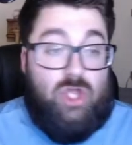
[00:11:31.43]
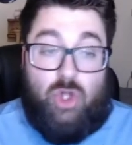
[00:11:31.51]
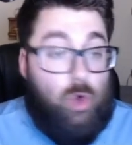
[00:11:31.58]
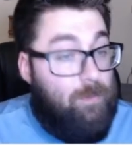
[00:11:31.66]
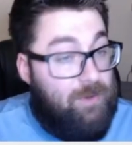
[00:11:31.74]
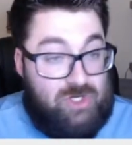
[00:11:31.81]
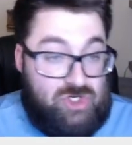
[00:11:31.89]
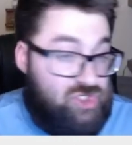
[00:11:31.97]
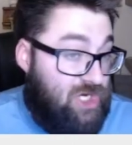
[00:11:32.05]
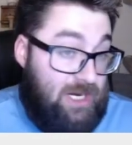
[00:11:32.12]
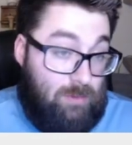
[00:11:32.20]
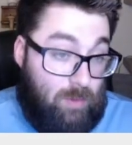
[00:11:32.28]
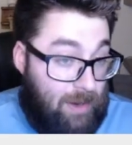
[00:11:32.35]
Cooper
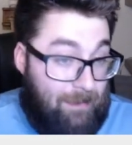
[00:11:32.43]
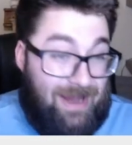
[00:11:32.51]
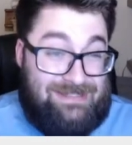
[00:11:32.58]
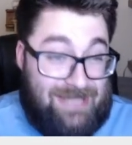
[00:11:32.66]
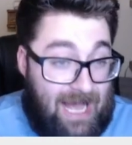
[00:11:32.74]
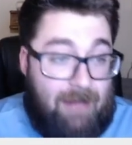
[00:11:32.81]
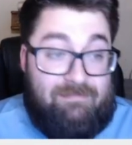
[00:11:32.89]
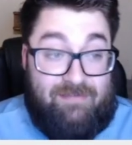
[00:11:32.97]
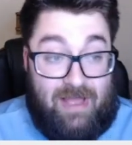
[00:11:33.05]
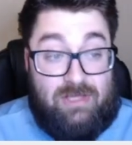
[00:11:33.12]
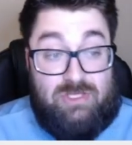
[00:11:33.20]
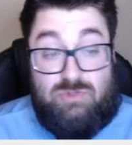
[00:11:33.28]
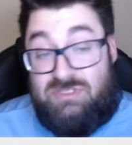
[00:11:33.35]
DeJean, one of my top
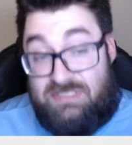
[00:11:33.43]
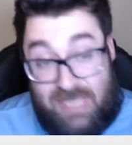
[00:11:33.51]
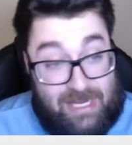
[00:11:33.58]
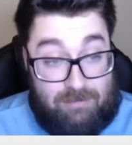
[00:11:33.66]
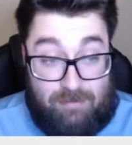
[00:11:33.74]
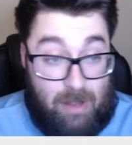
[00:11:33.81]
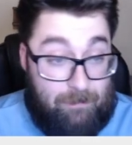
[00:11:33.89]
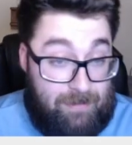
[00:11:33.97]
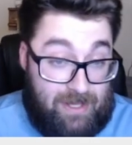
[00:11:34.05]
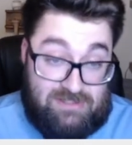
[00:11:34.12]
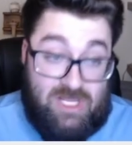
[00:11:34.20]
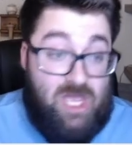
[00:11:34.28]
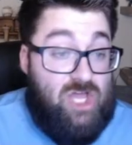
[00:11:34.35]
value second round
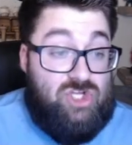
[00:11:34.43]
picks.